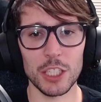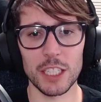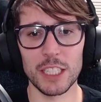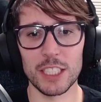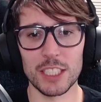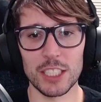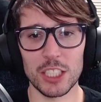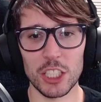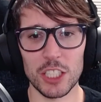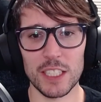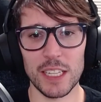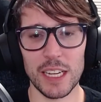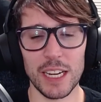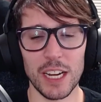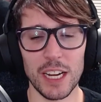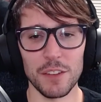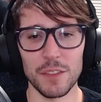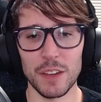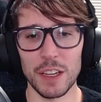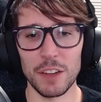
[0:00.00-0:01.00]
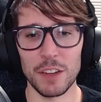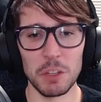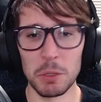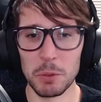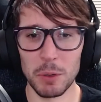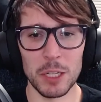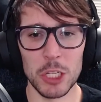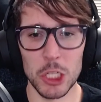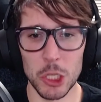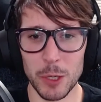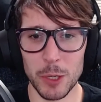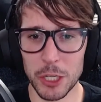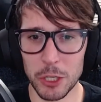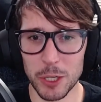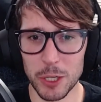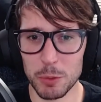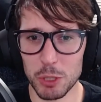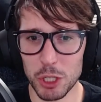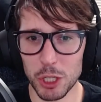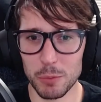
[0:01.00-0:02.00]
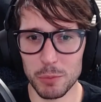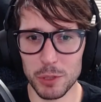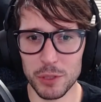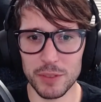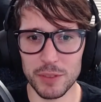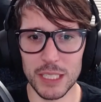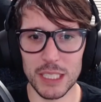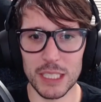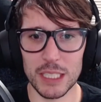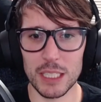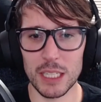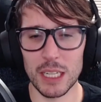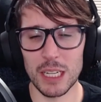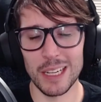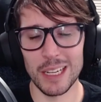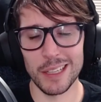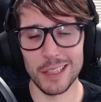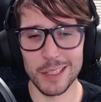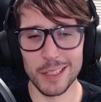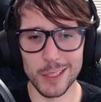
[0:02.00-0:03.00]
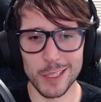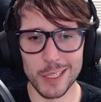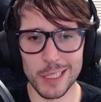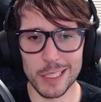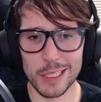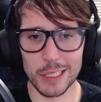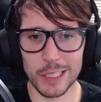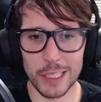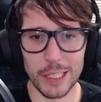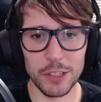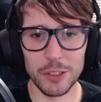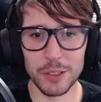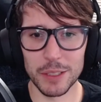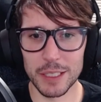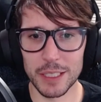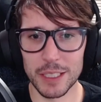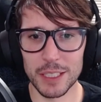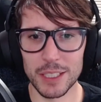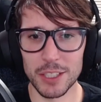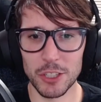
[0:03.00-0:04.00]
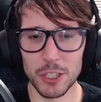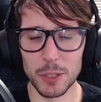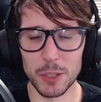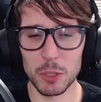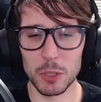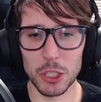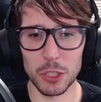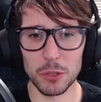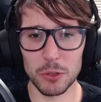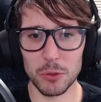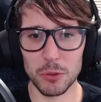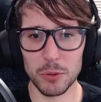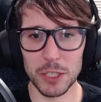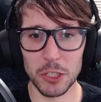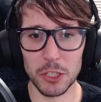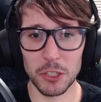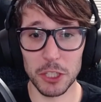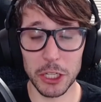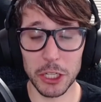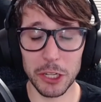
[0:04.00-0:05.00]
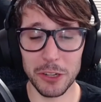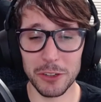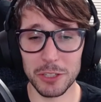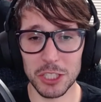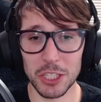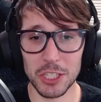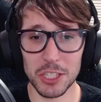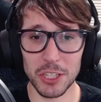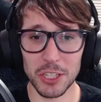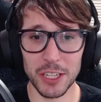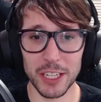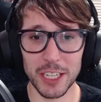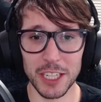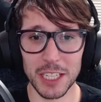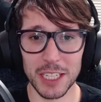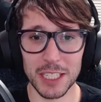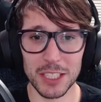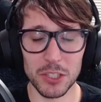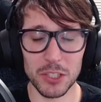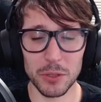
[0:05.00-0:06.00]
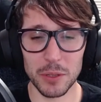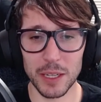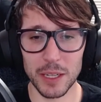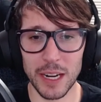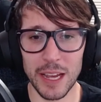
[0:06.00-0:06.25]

It's just like, if you enjoy Creepshow movies, this is literally Creepshow 3, or the closest you're going to get to it.